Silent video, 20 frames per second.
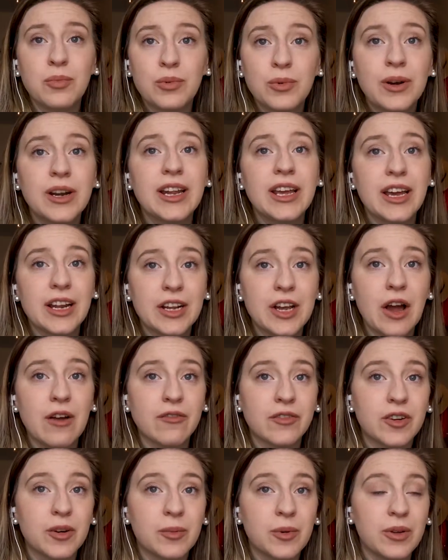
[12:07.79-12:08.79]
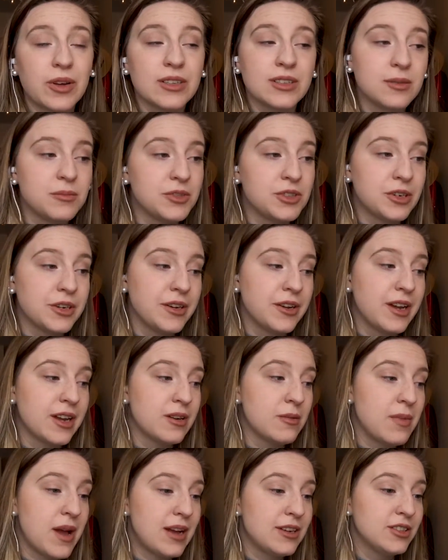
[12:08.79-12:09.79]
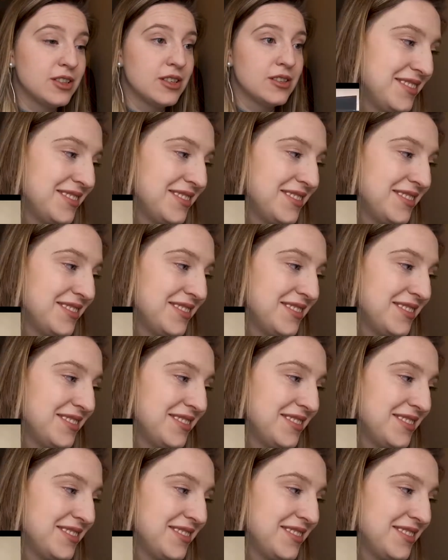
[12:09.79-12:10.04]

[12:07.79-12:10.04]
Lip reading: Pretty uncomfortable, as I'm sure you can imagine.